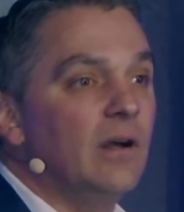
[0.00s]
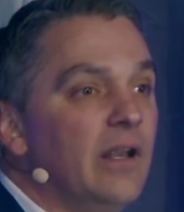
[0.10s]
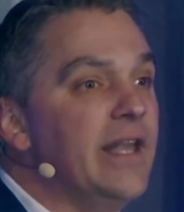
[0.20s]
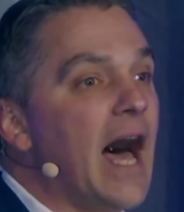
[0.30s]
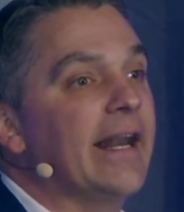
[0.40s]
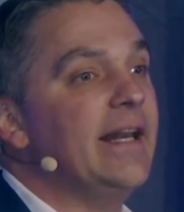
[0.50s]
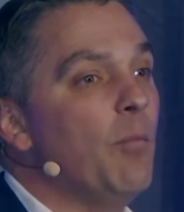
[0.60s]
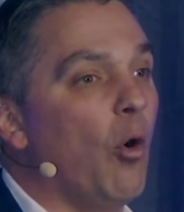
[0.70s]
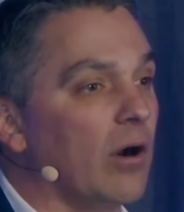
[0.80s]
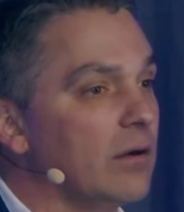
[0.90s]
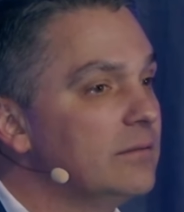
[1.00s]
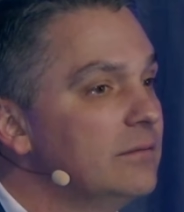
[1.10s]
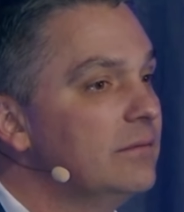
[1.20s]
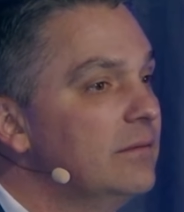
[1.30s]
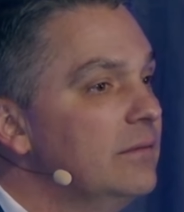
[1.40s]
Not anymore.
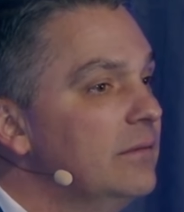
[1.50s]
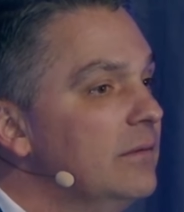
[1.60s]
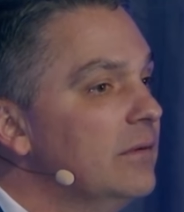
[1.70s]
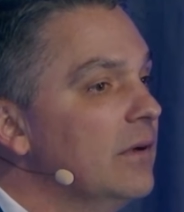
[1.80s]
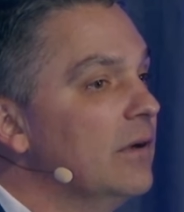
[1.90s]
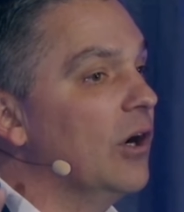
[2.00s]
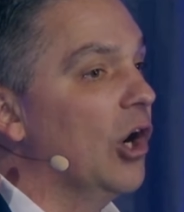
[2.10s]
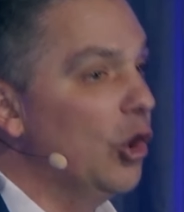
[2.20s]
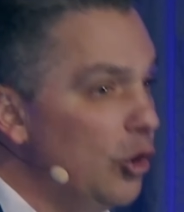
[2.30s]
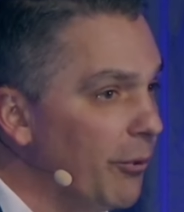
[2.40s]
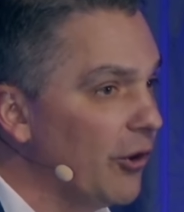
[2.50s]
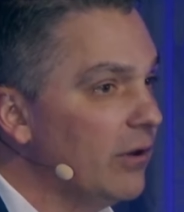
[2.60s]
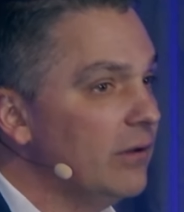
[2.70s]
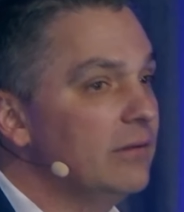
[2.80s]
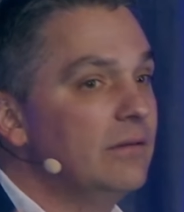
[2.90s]

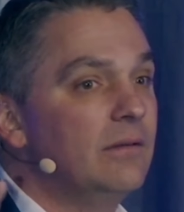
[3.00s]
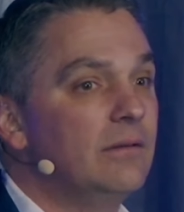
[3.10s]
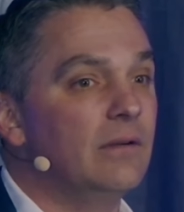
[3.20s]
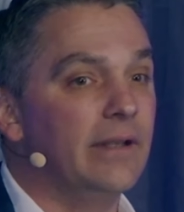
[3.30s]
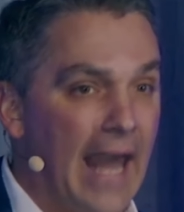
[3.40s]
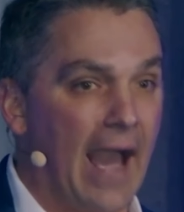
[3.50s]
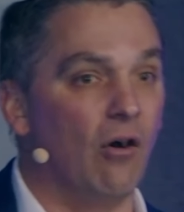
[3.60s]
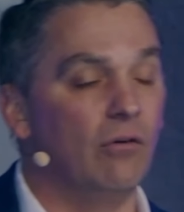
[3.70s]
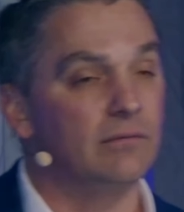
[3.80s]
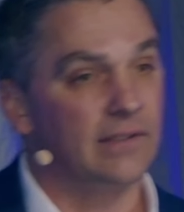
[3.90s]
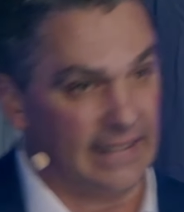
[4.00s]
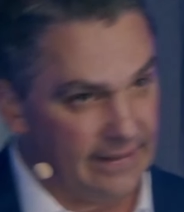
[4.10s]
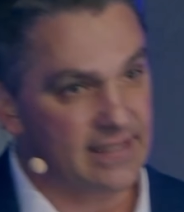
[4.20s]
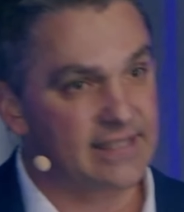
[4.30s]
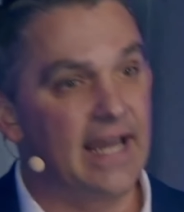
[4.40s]
Uber now, in
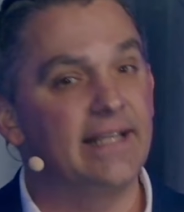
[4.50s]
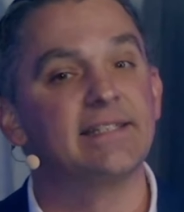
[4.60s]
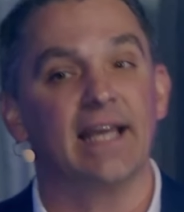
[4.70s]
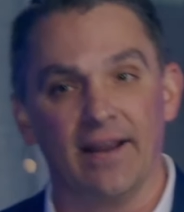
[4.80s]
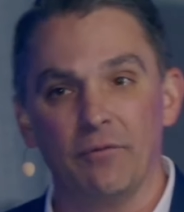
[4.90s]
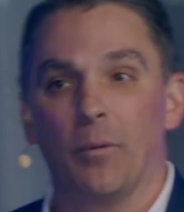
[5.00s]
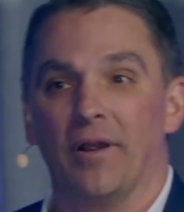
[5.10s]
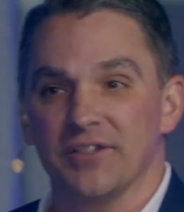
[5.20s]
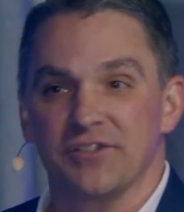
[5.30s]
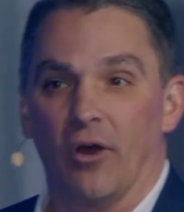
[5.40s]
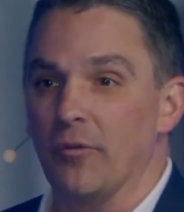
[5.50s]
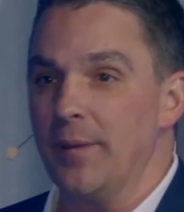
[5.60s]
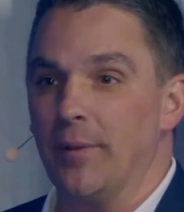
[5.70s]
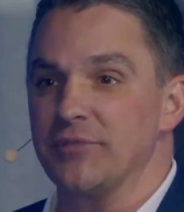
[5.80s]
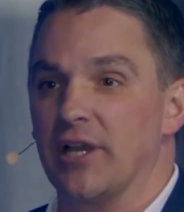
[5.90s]
the States and everywhere else, all the
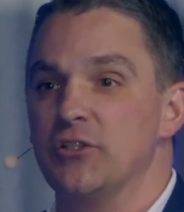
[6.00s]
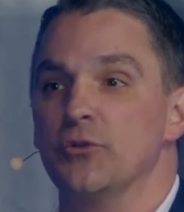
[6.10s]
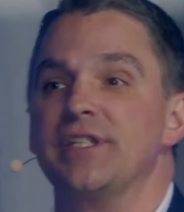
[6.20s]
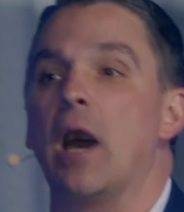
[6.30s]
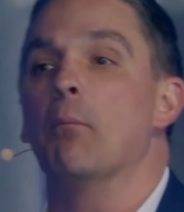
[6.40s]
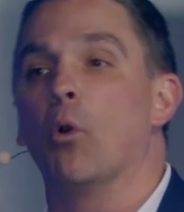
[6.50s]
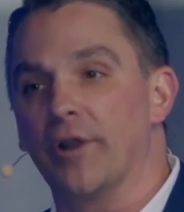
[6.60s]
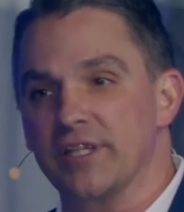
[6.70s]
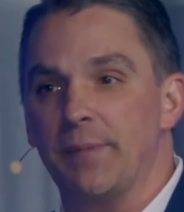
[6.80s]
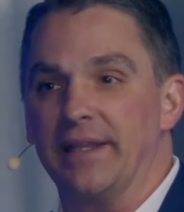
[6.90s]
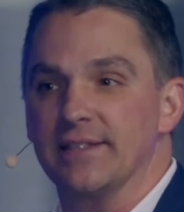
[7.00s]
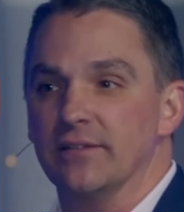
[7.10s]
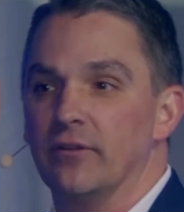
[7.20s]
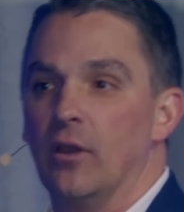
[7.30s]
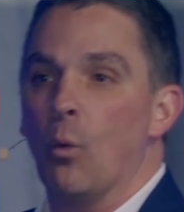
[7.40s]
people I'm talking to, is now more expensive.
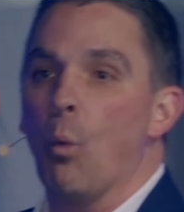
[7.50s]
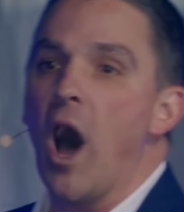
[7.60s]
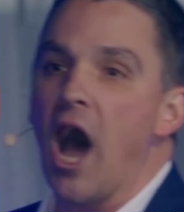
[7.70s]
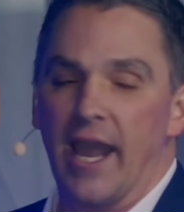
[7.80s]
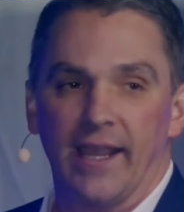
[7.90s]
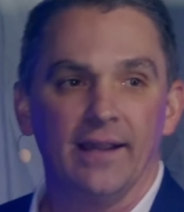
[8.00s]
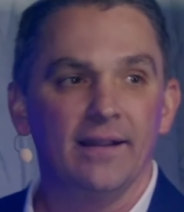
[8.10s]
Why?